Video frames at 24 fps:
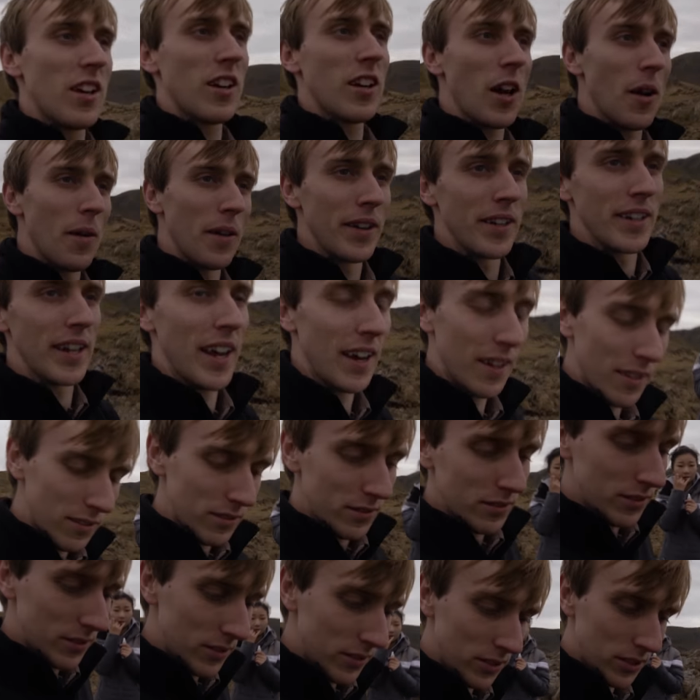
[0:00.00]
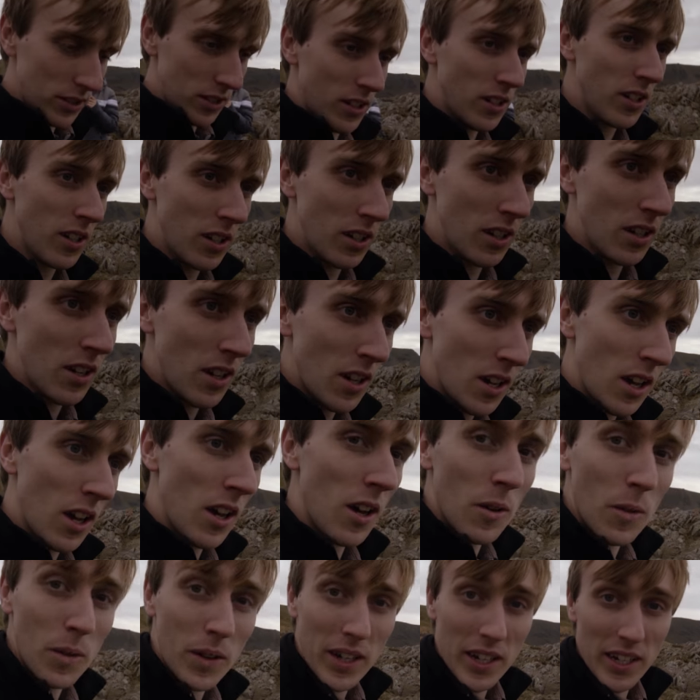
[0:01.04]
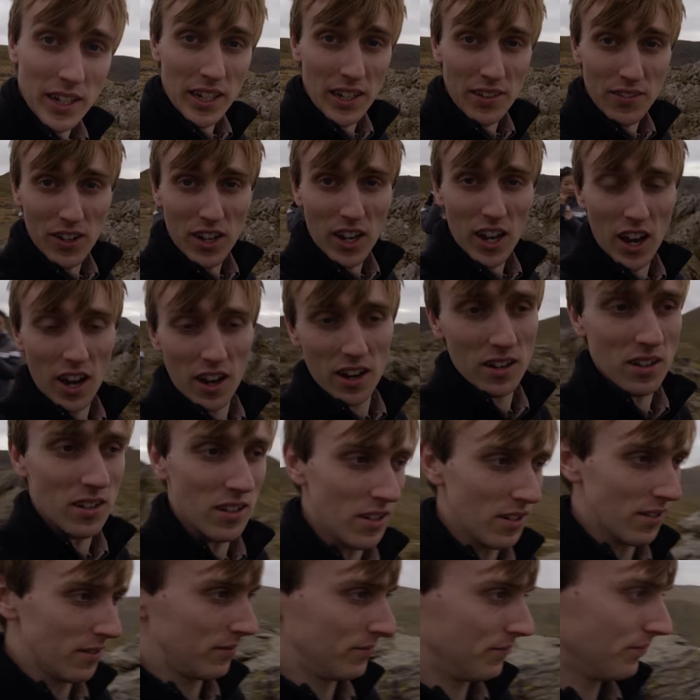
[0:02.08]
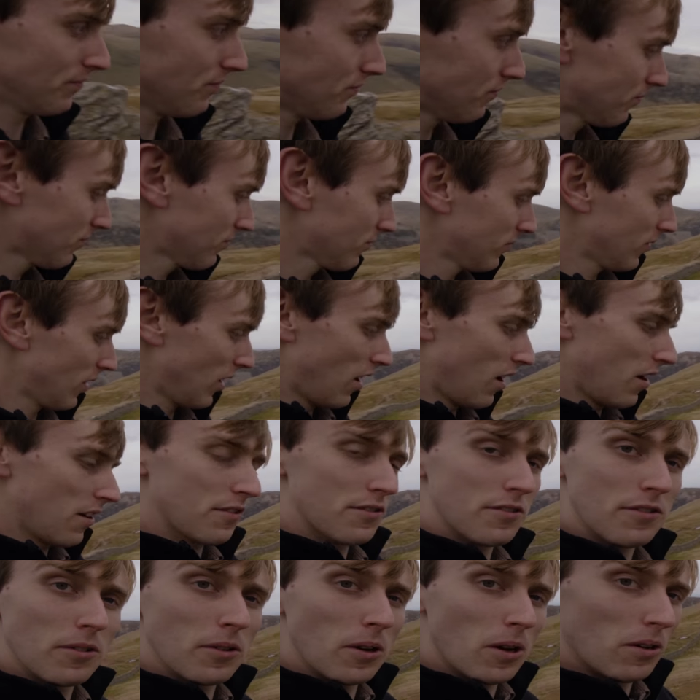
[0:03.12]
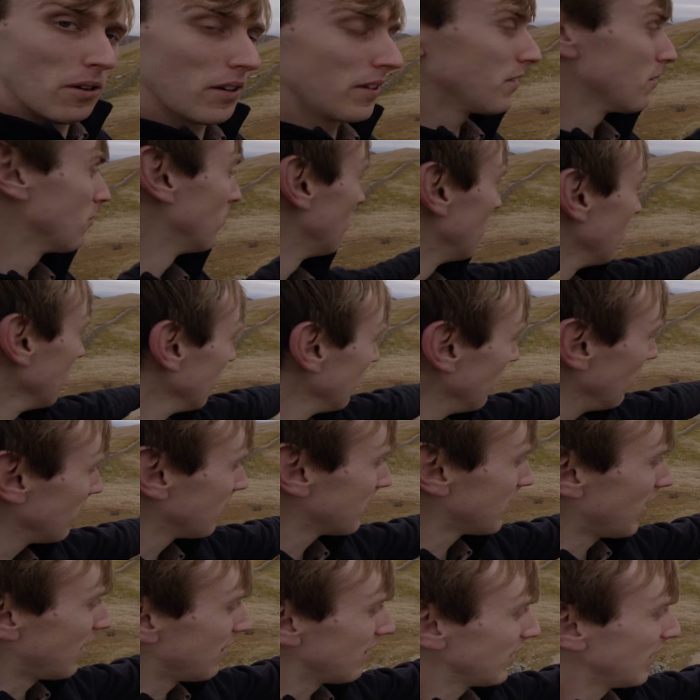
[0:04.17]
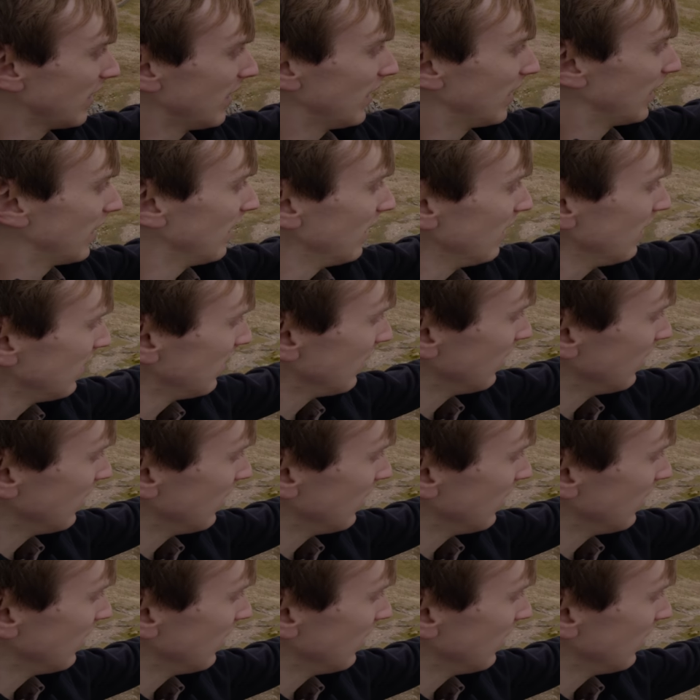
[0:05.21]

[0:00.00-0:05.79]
going down. We can either go through hole in the wall down here,